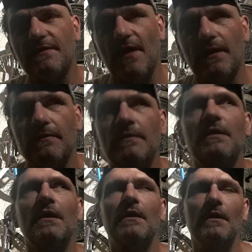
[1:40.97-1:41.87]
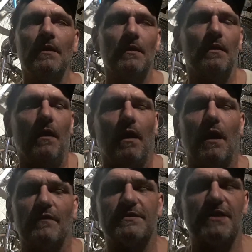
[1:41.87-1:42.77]
And then
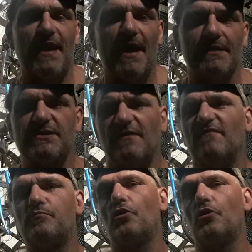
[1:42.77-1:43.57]
there's an additive,